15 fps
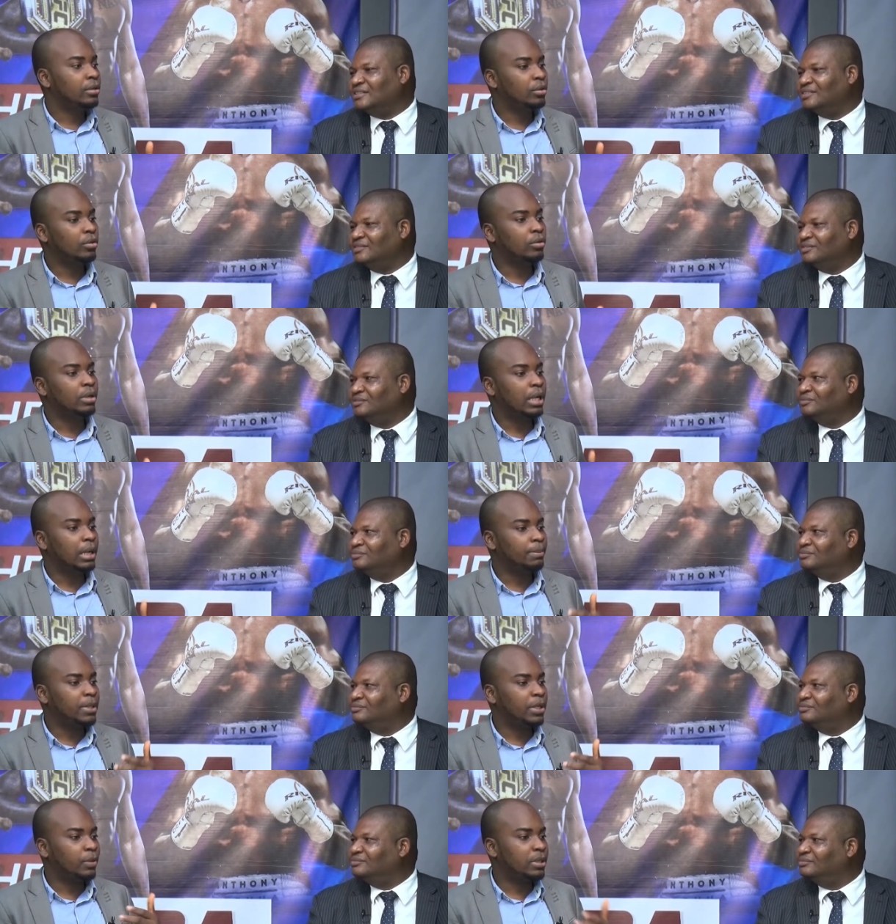Speaker 1: You know,
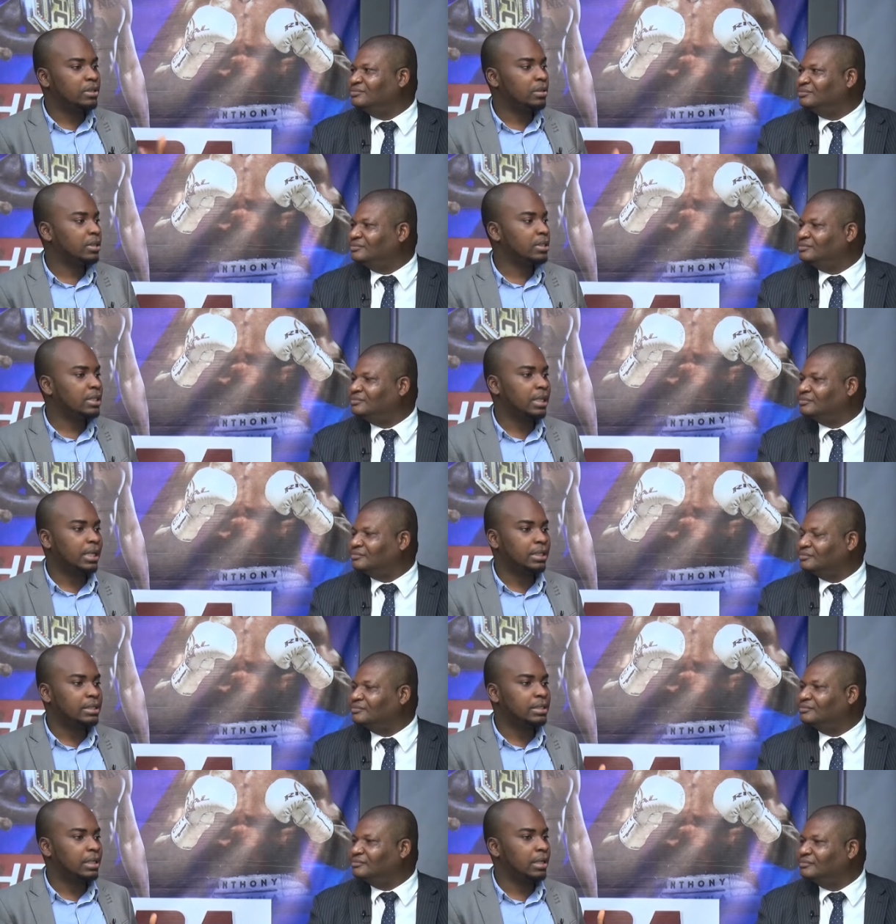um, there were talks
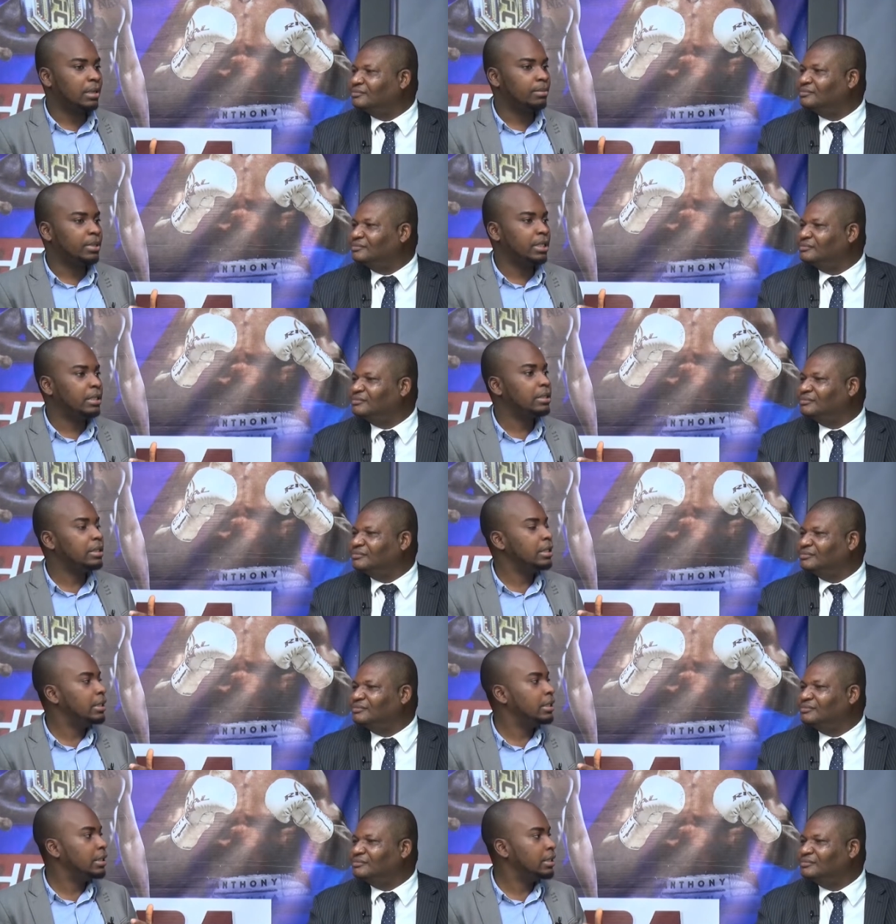that um, the
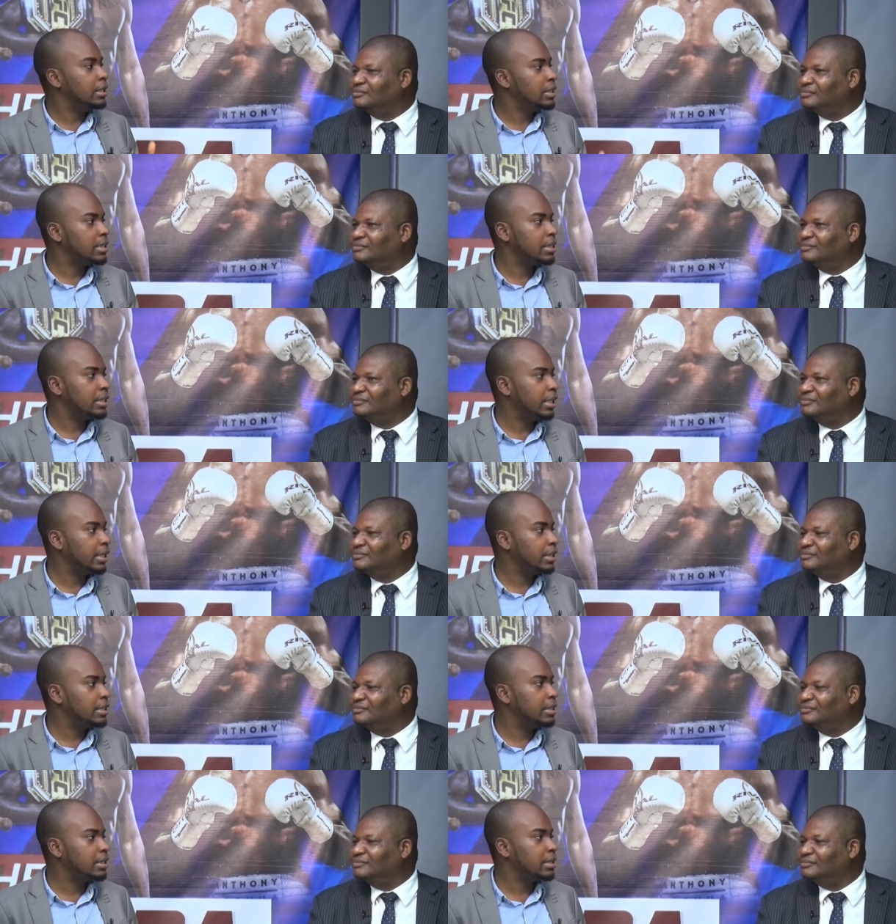the
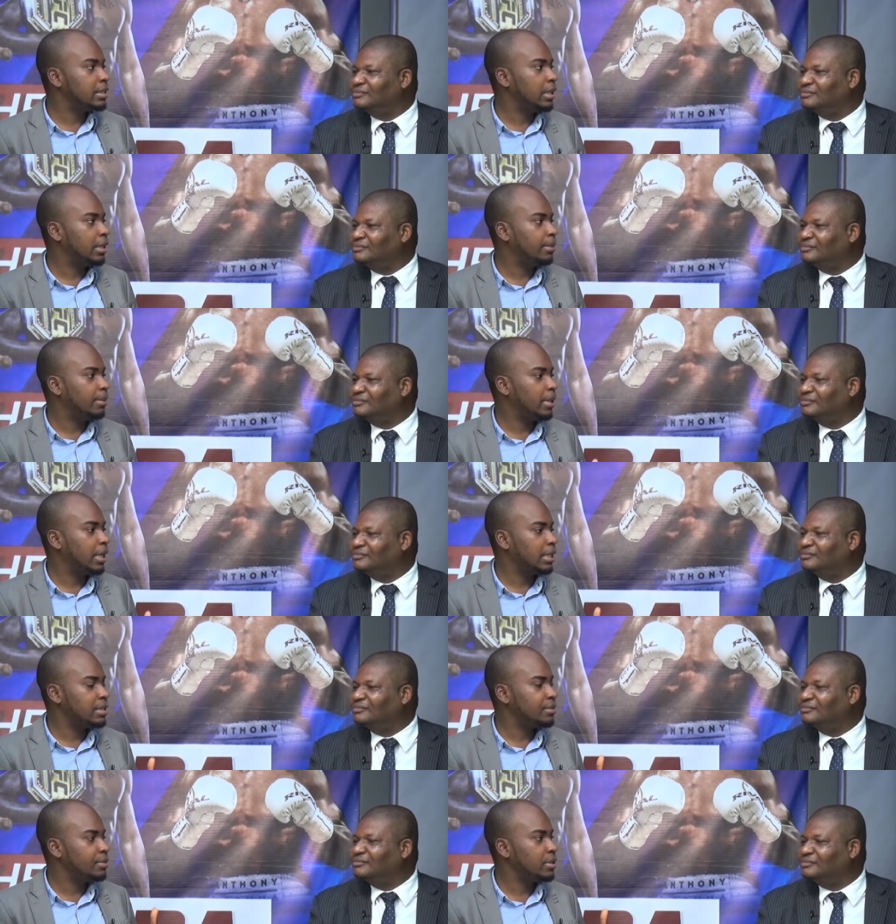incidents um,
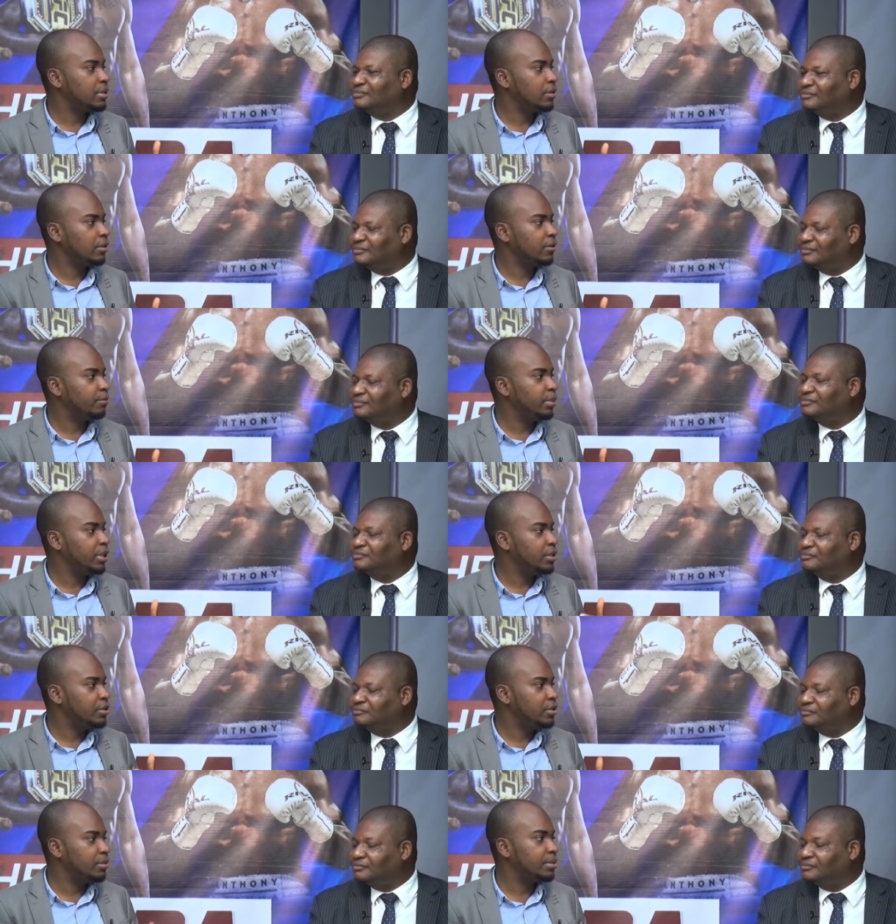as a result of
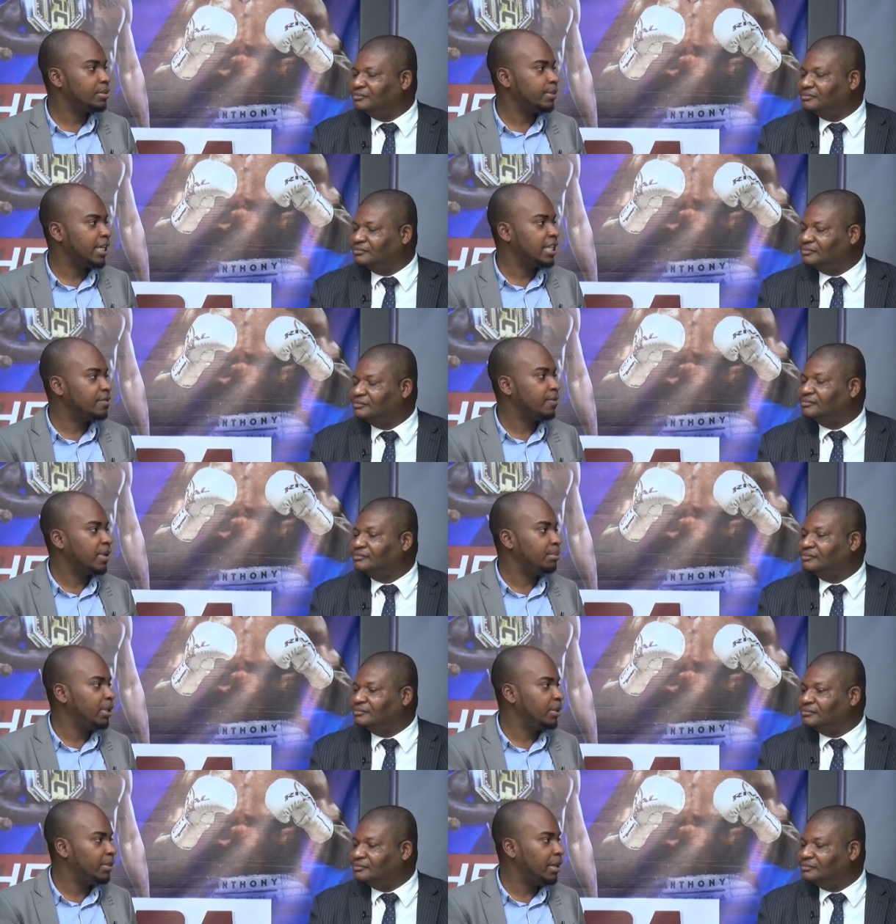being duped by his
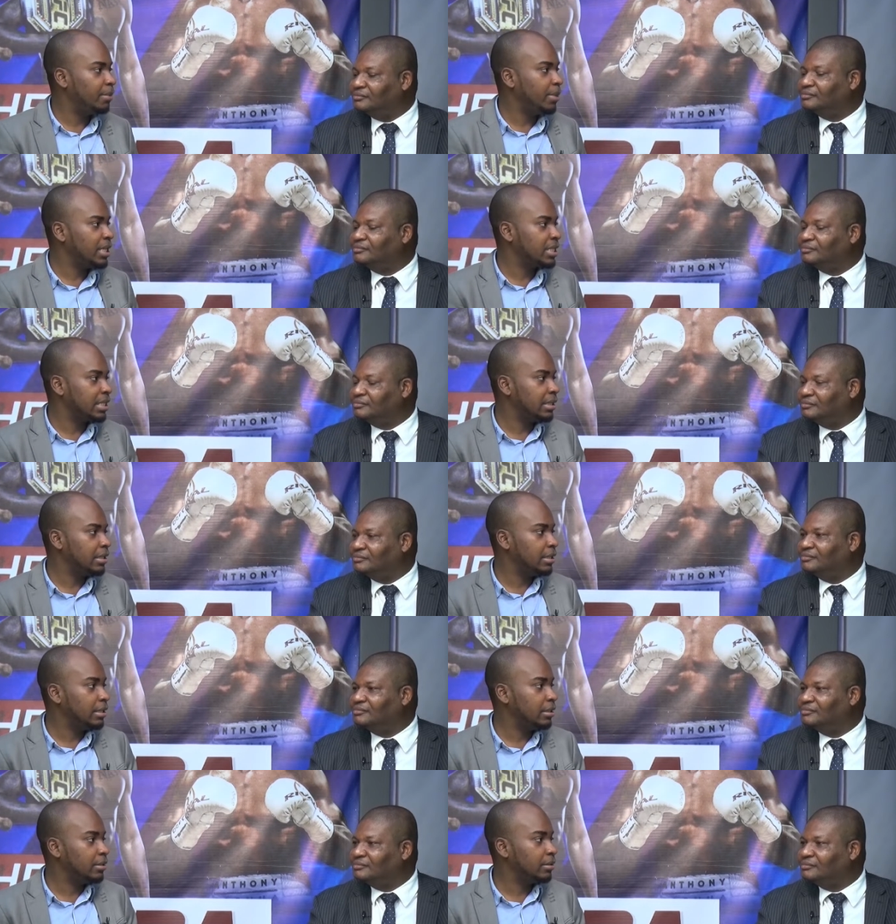family members and
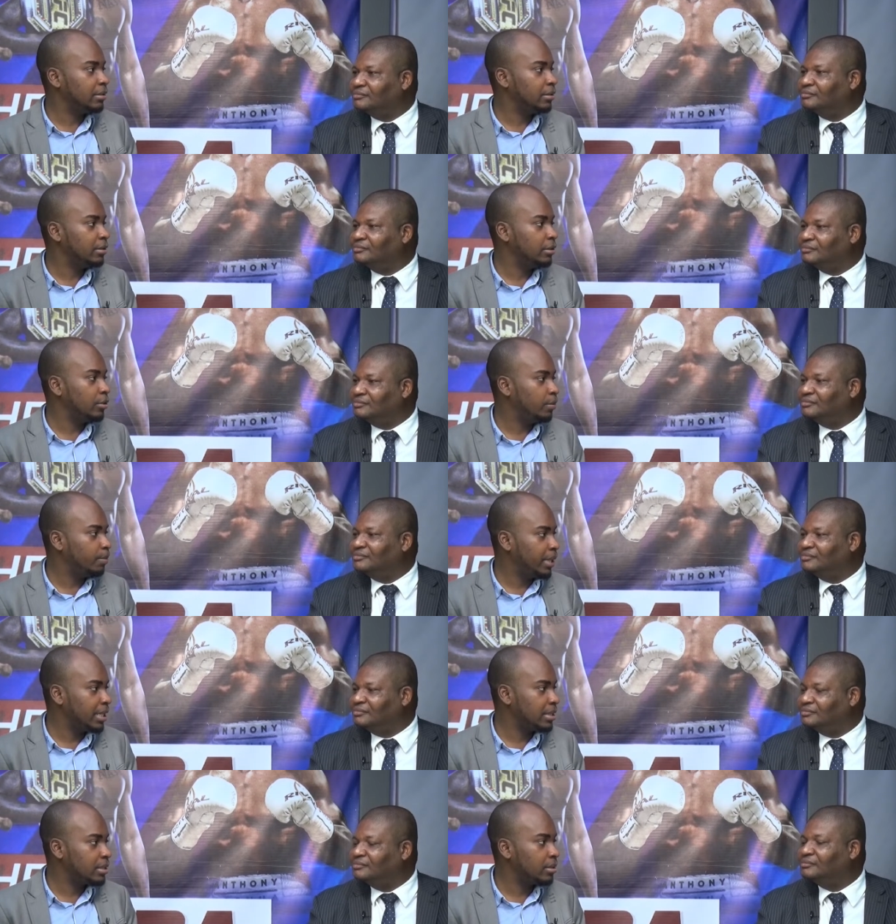eh, you know
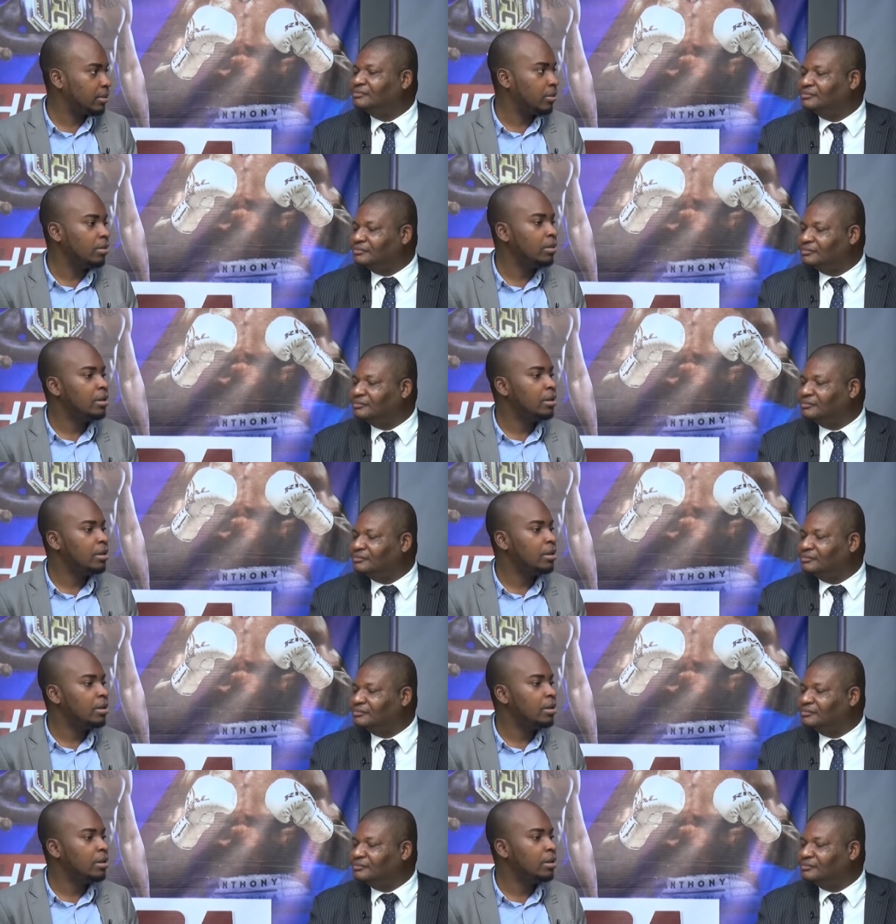pastor